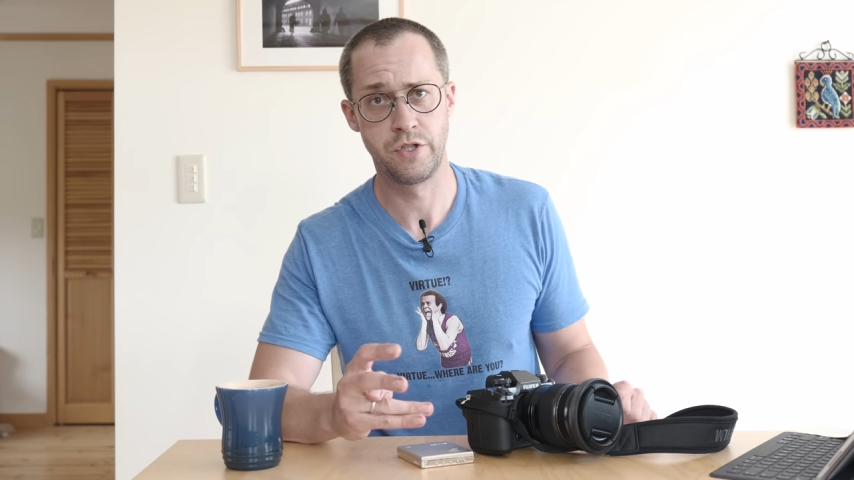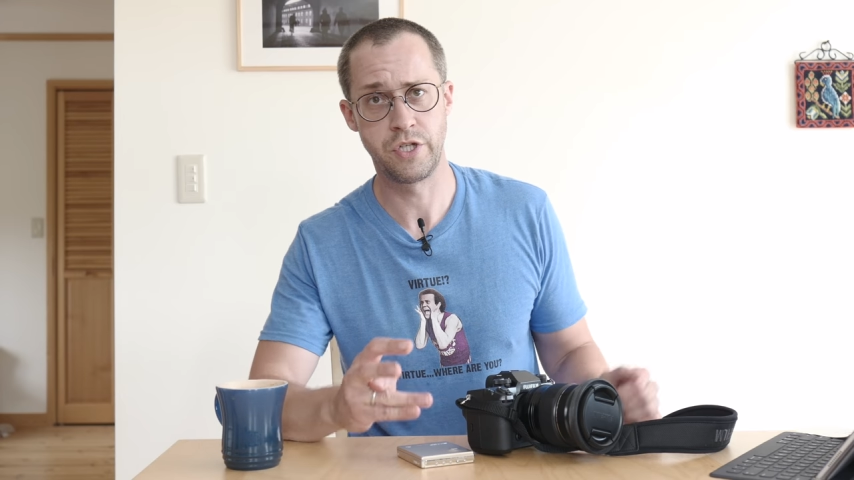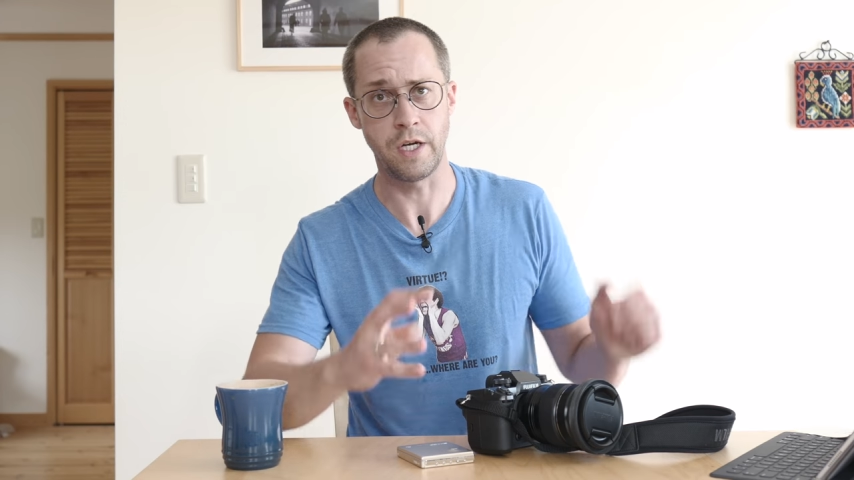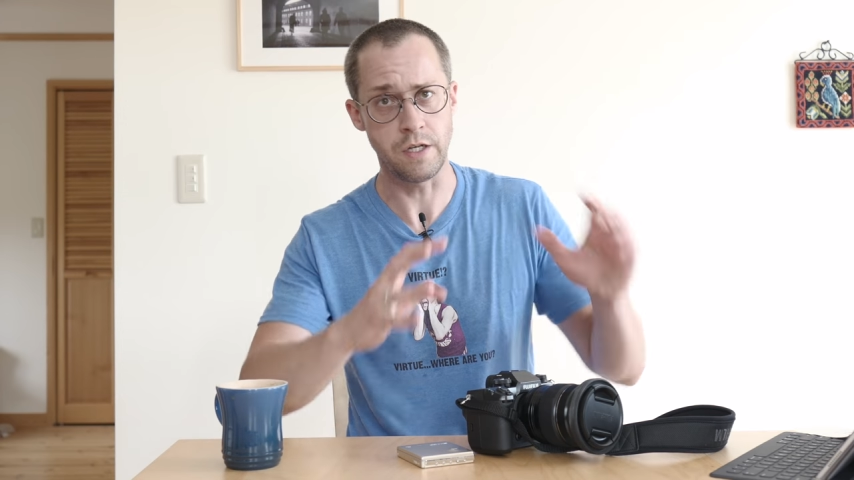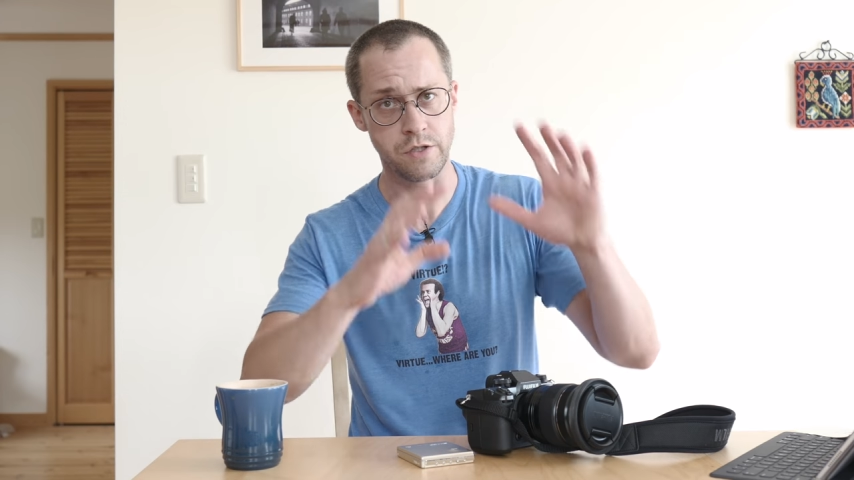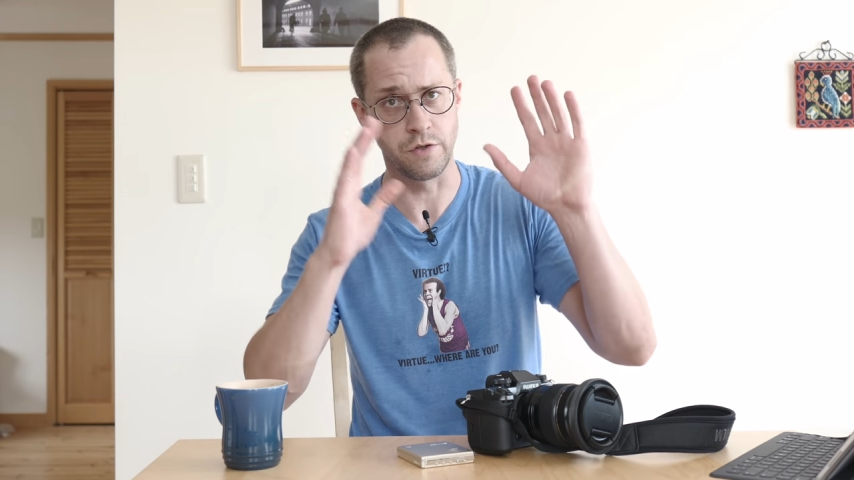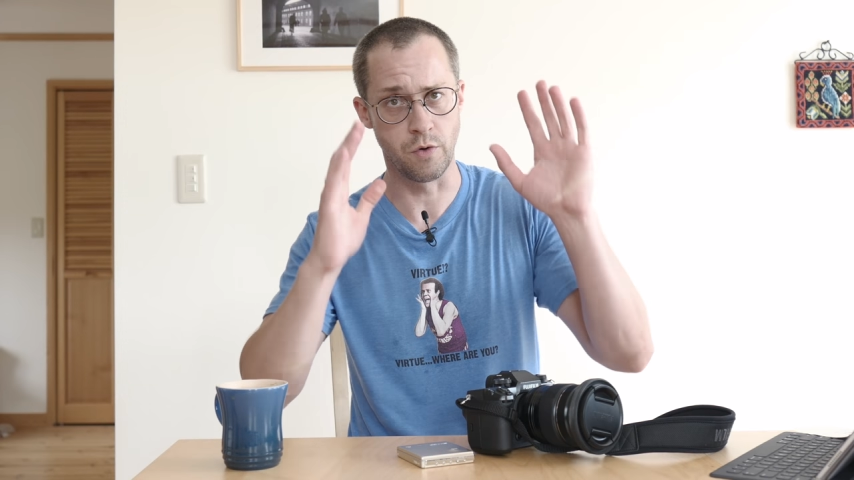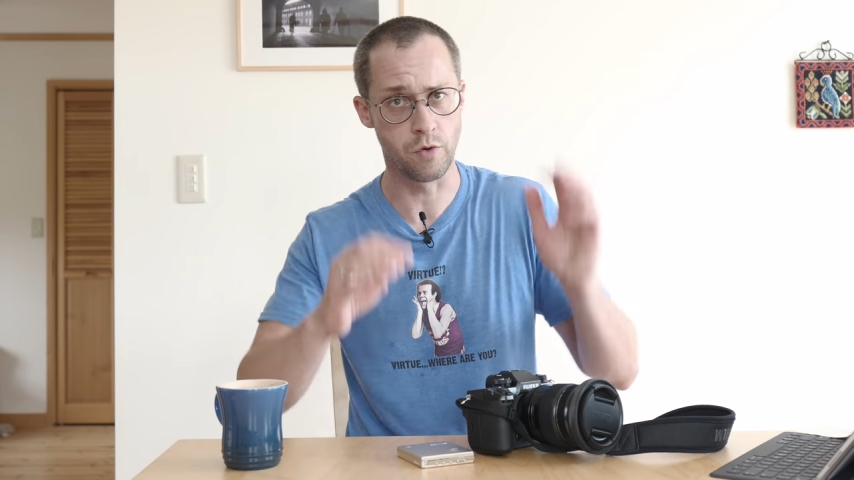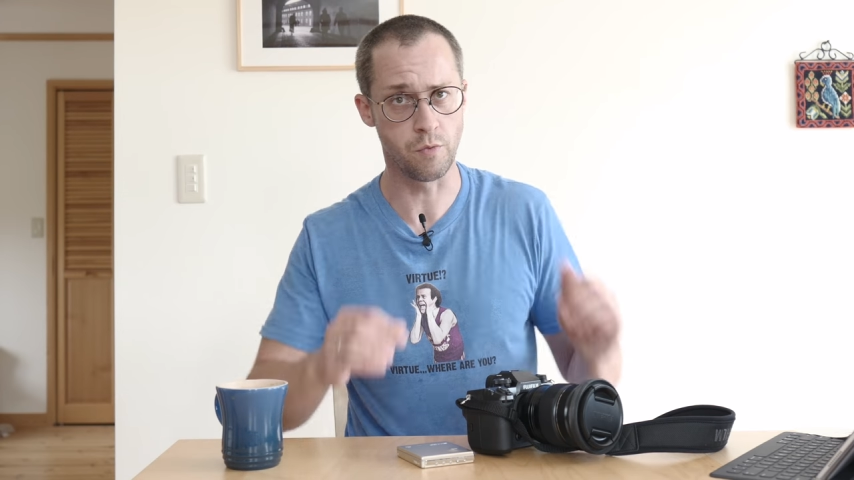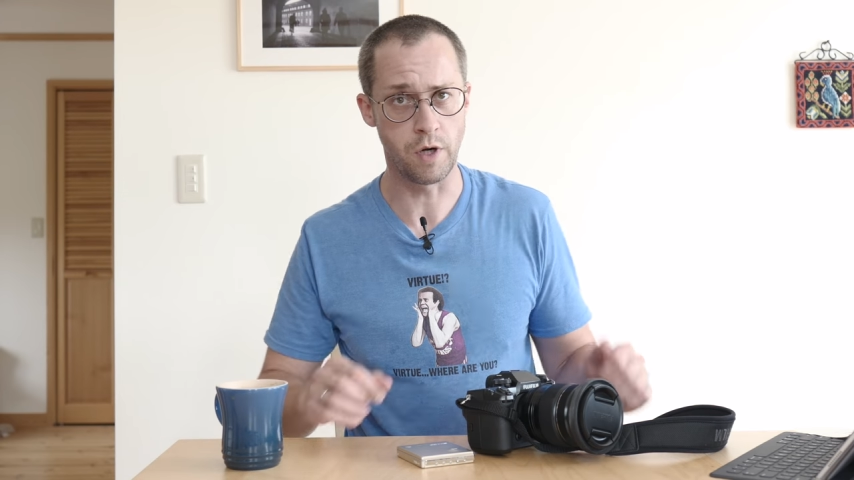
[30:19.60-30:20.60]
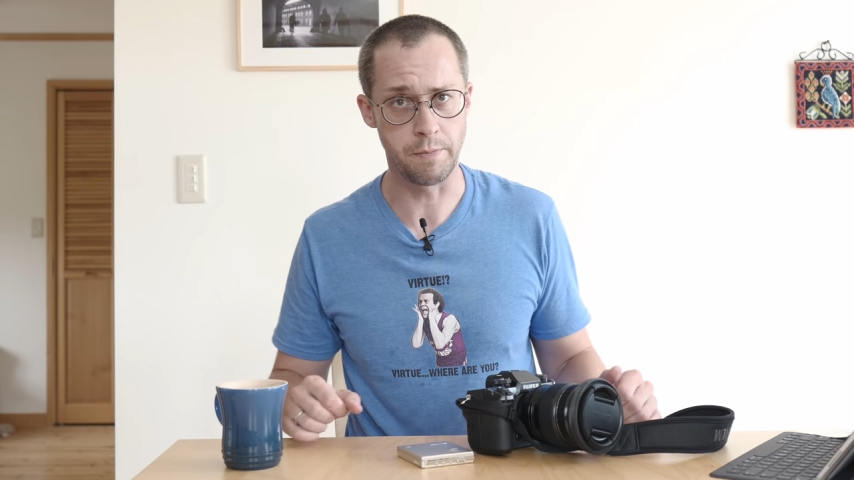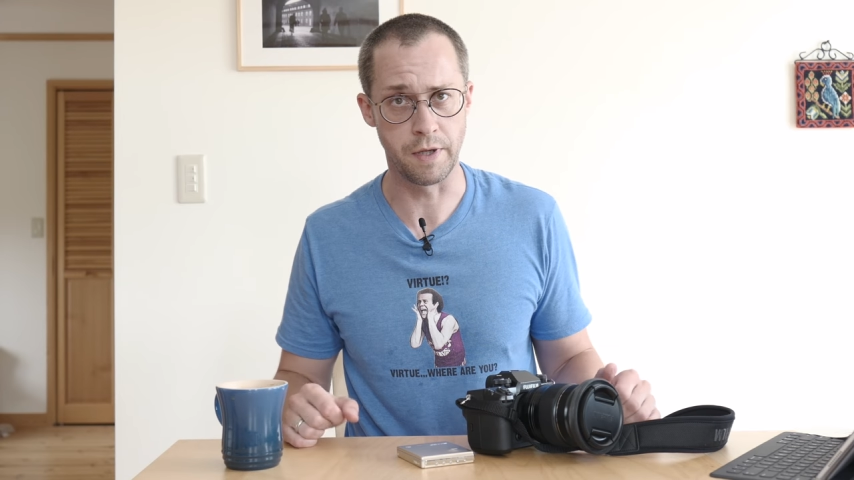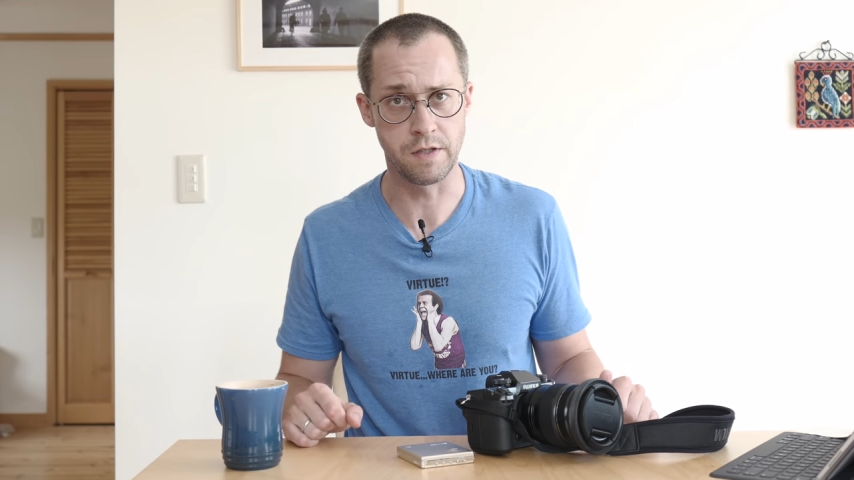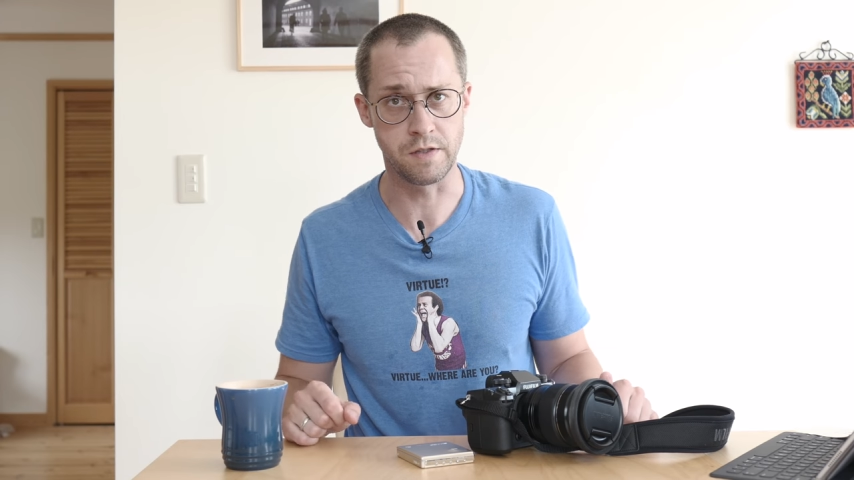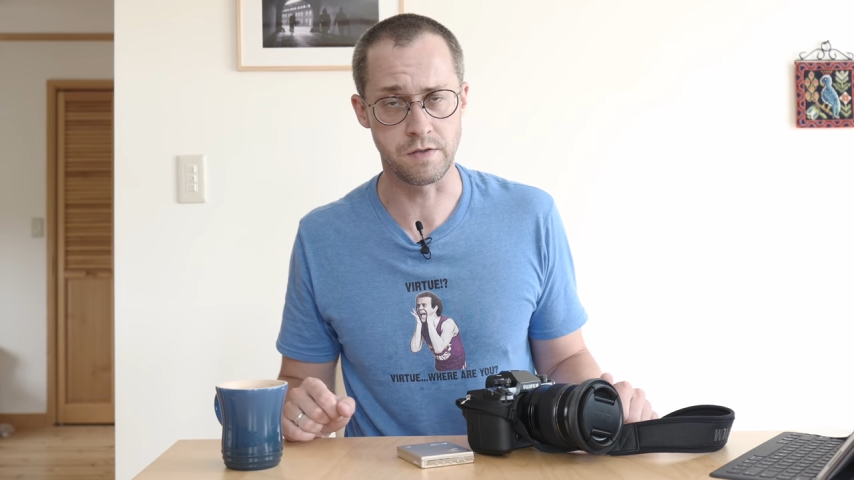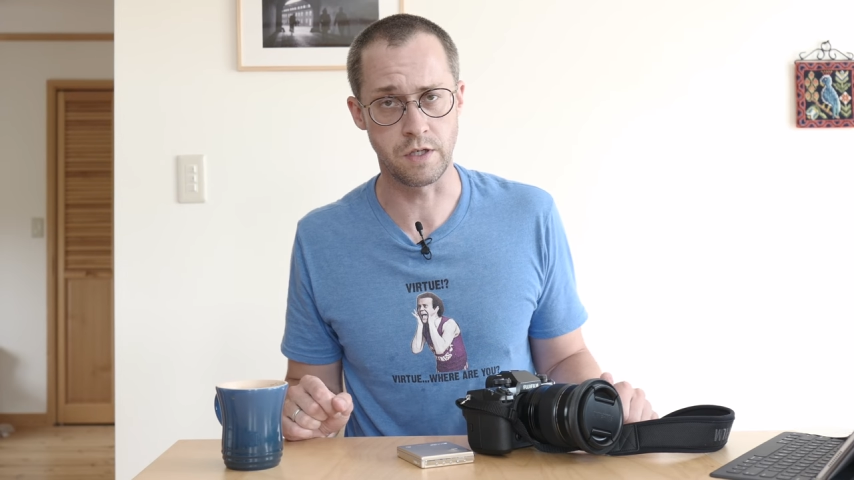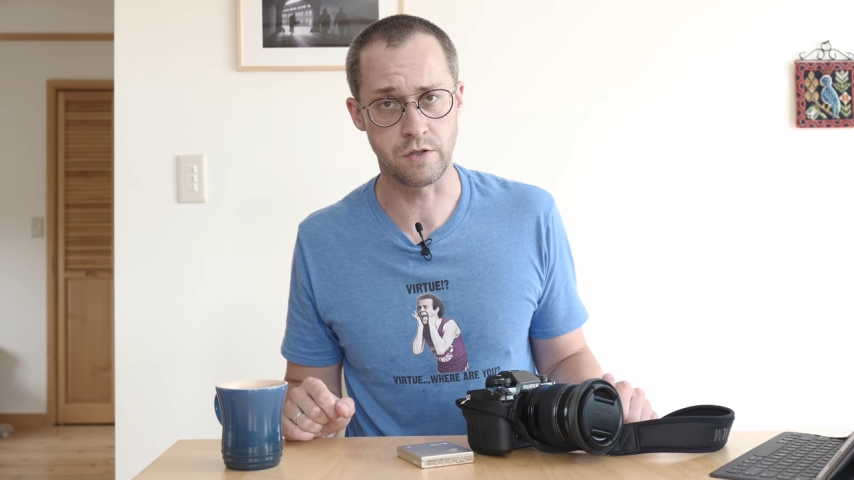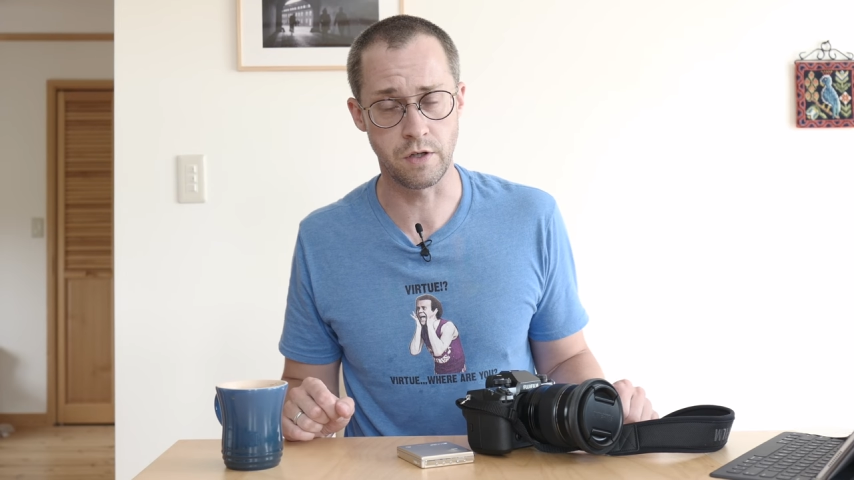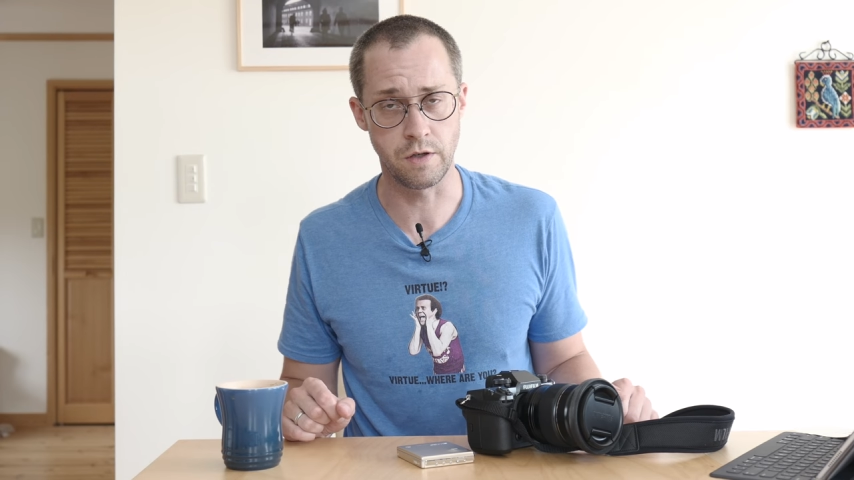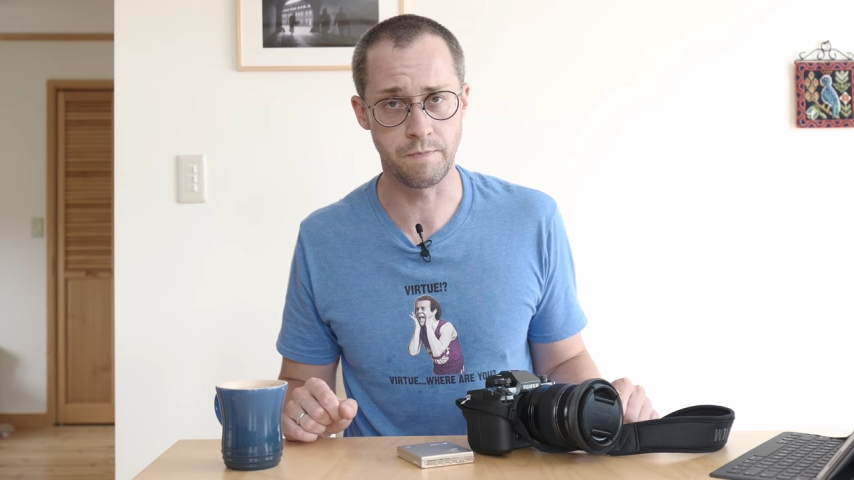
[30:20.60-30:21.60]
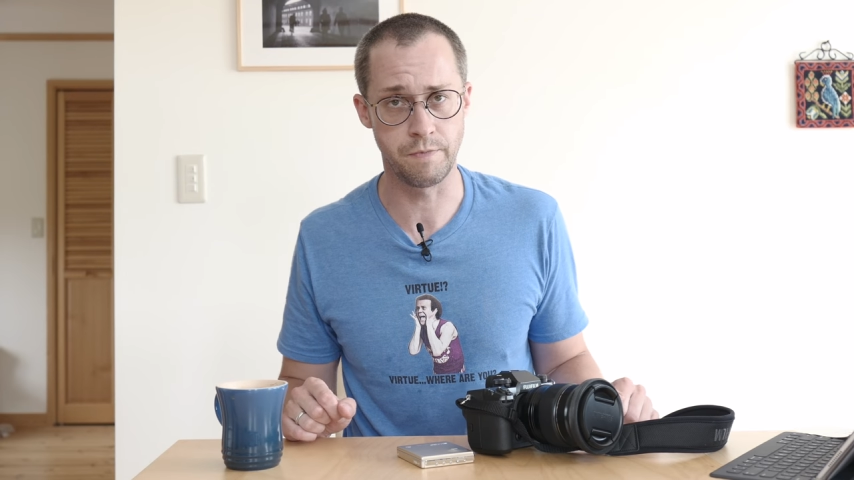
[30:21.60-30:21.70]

change in auto white balance, etc.